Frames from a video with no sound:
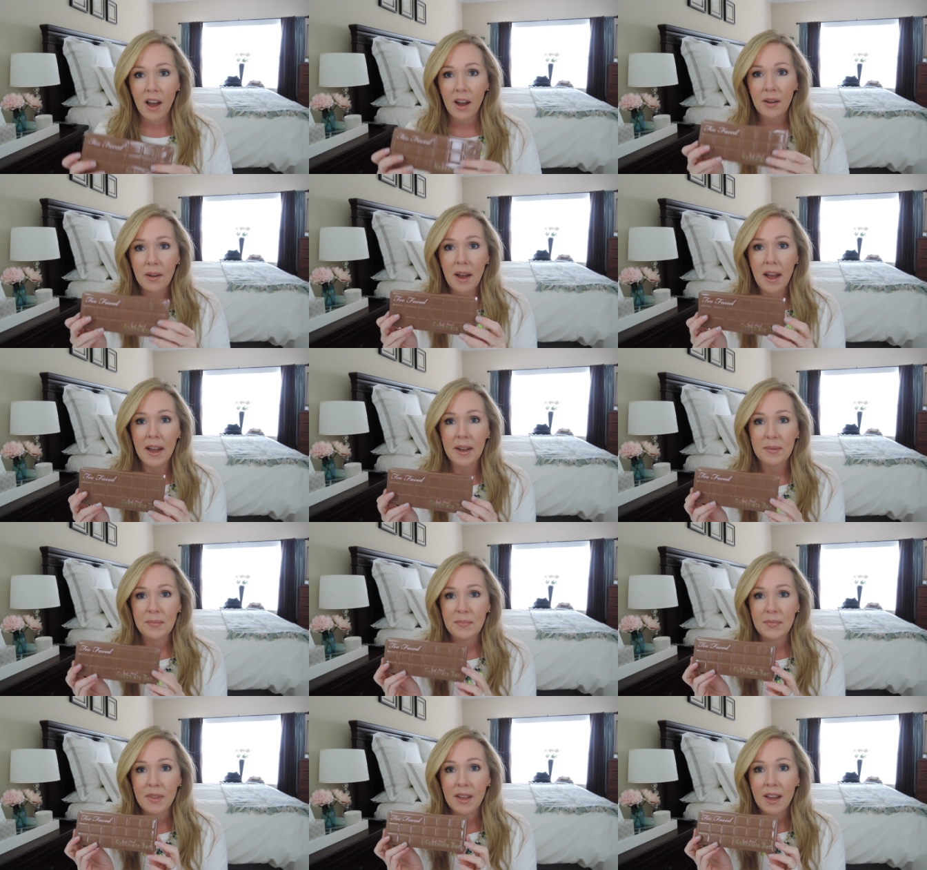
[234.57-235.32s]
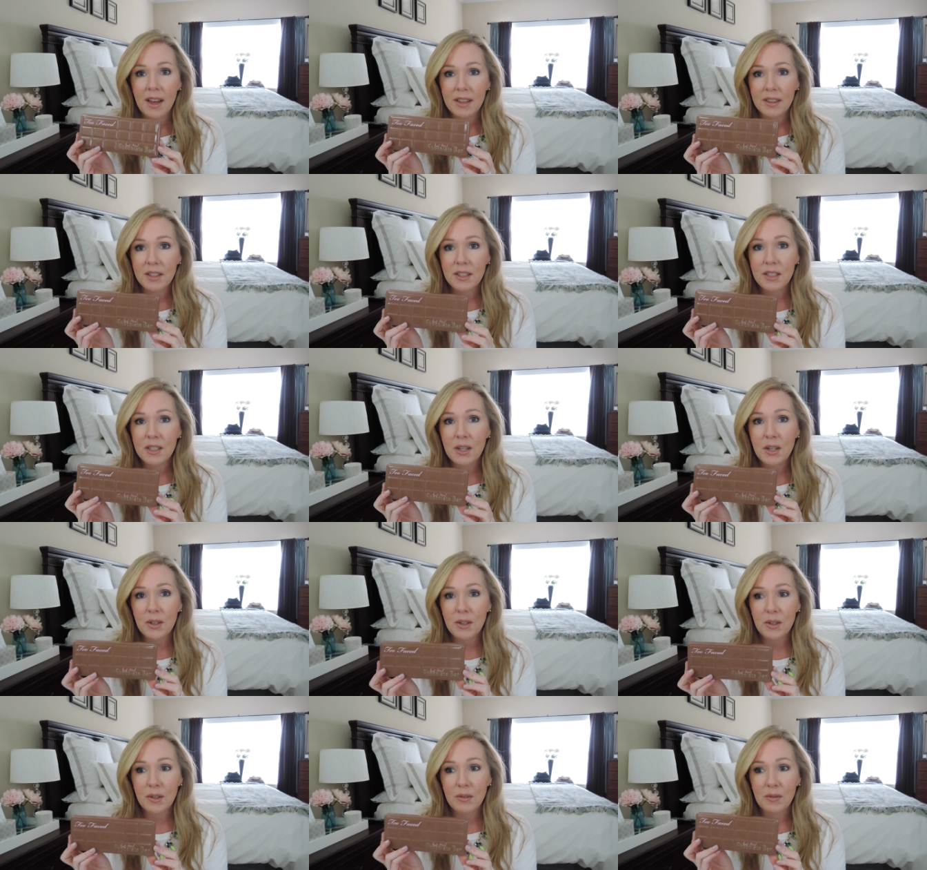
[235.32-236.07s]
Okay, the
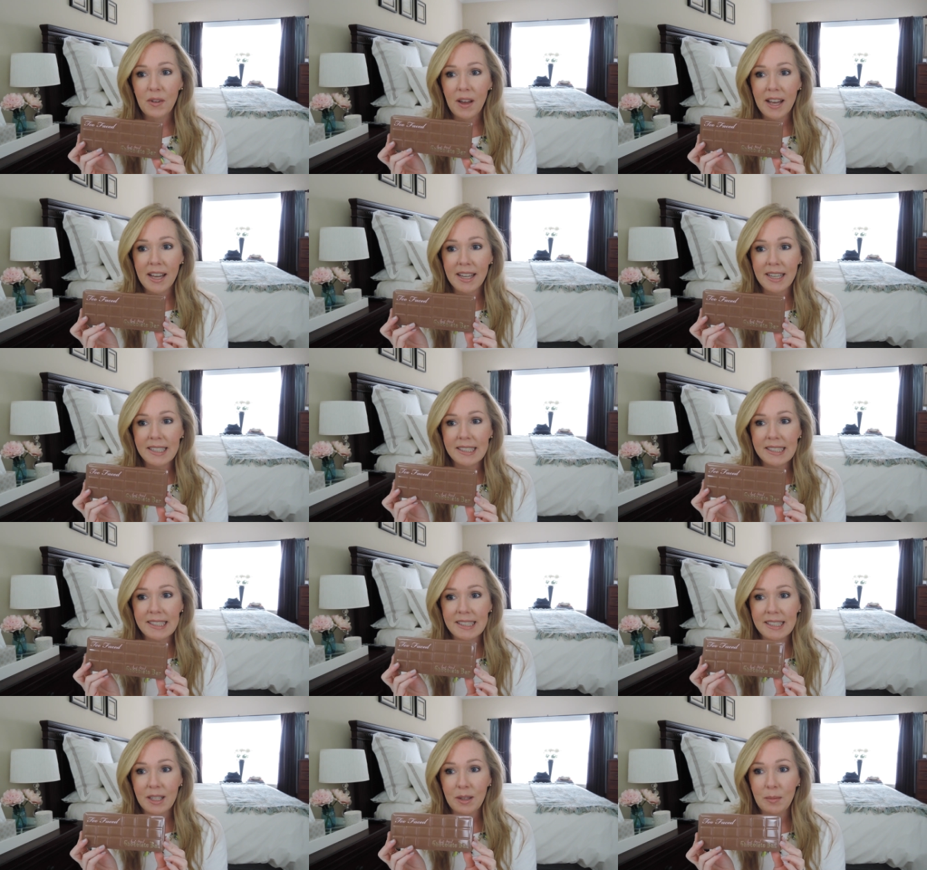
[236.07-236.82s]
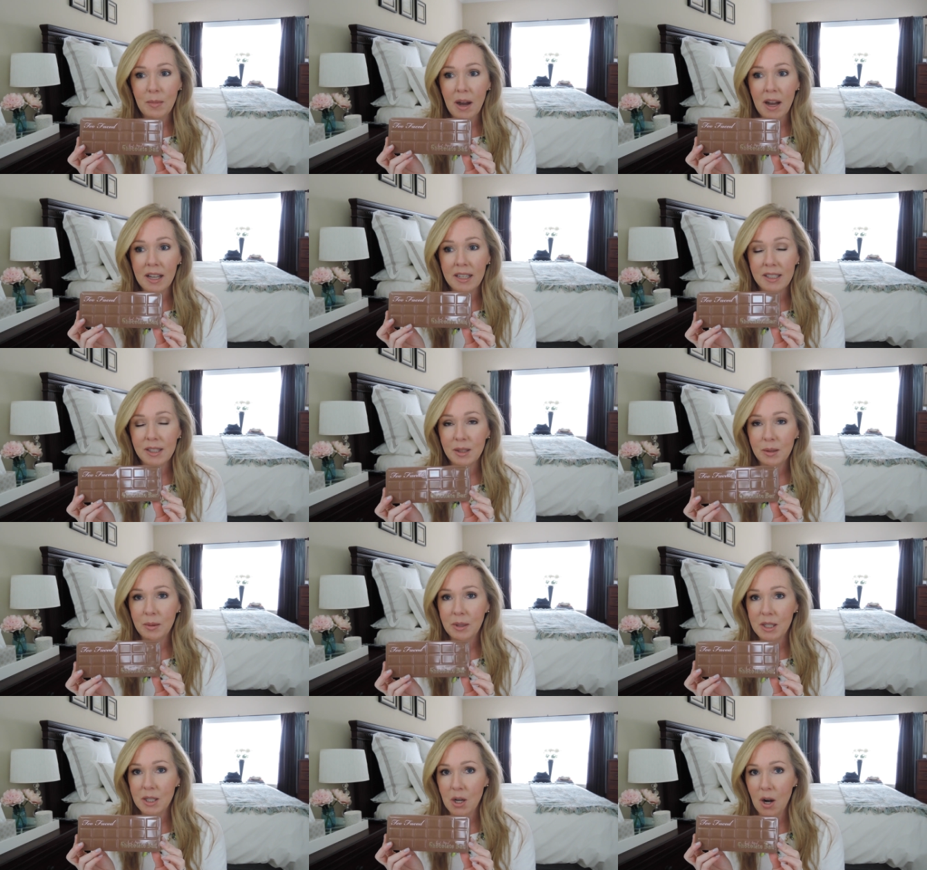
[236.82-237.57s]
Too Faced Semi
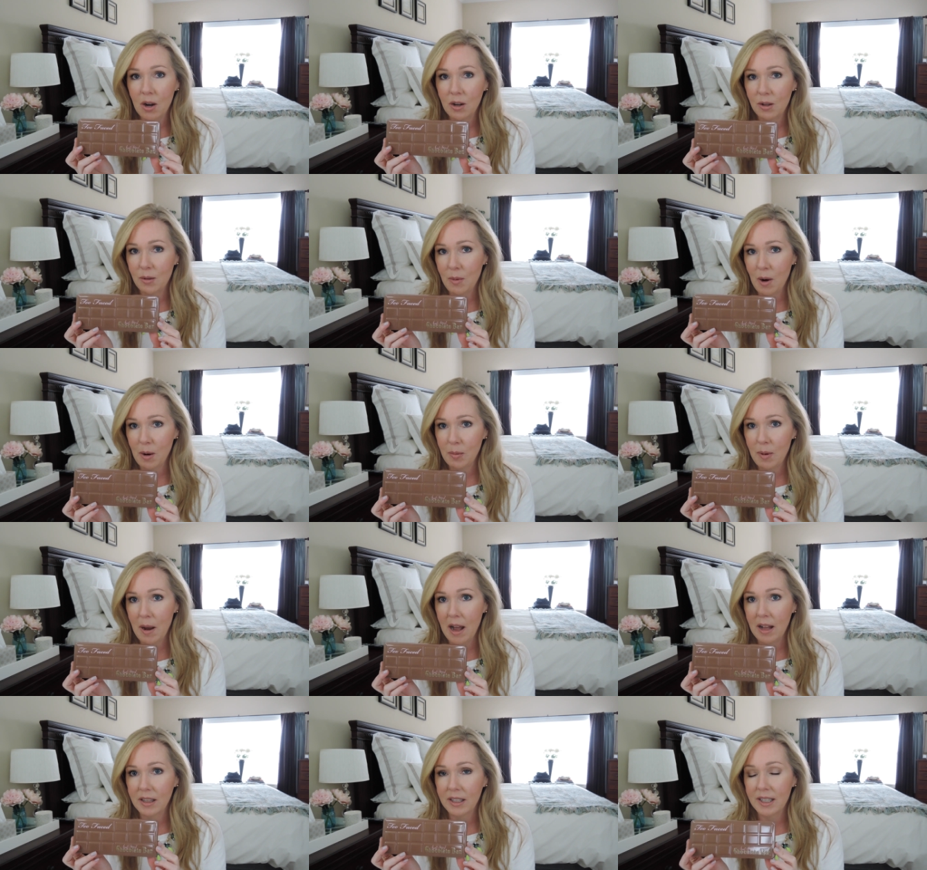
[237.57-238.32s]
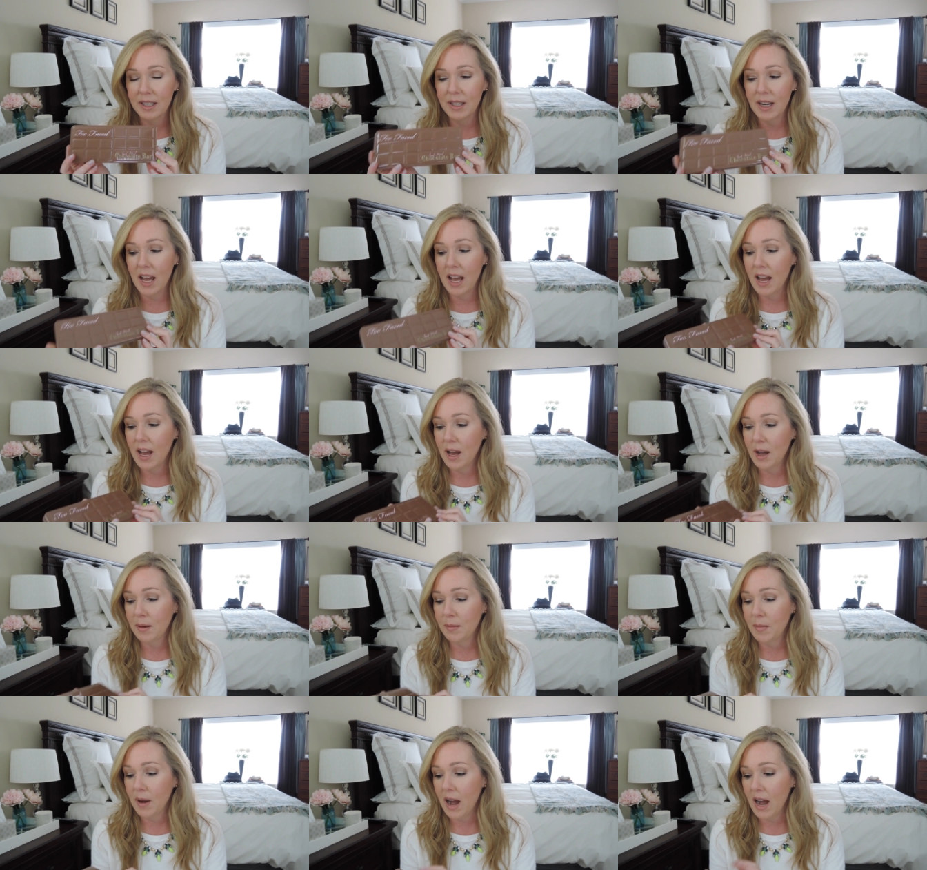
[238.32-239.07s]
Sweet Chocolate Bar Palette.
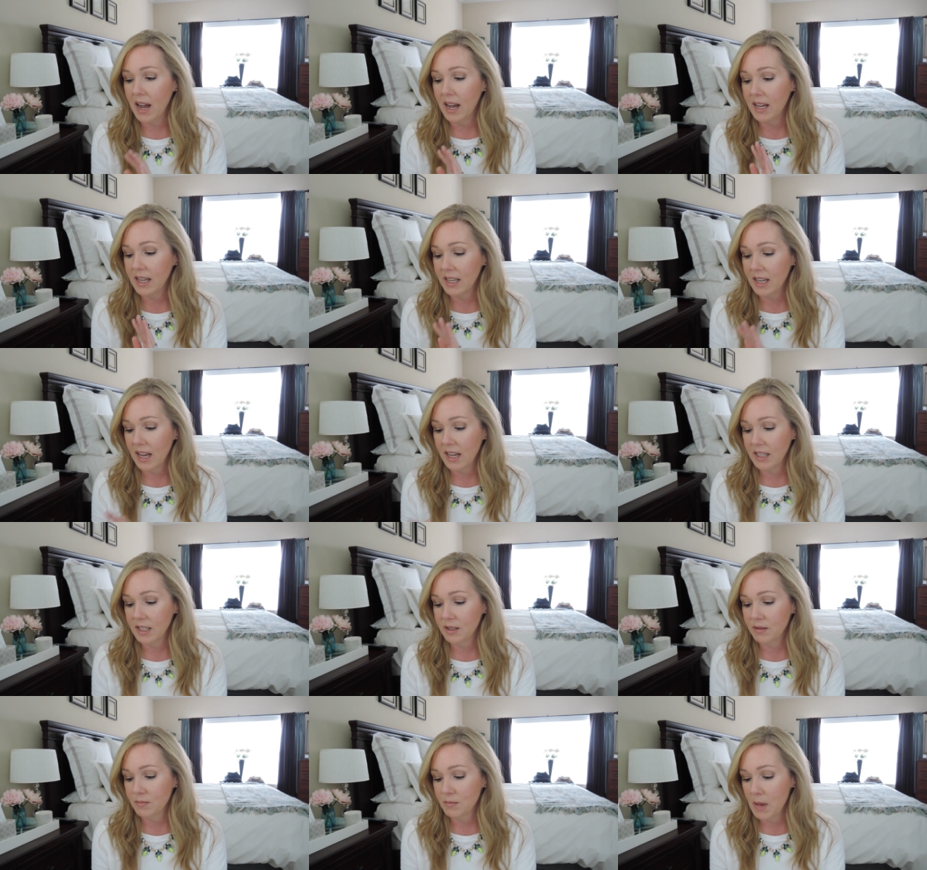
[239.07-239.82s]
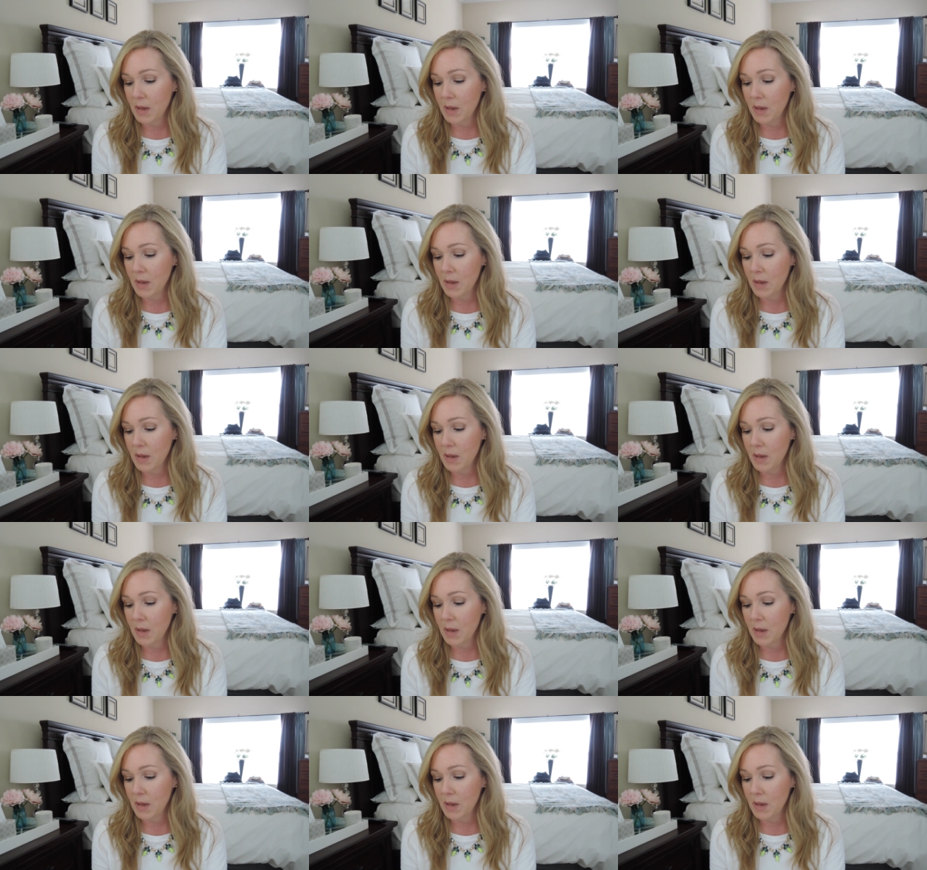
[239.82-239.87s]
Um, I had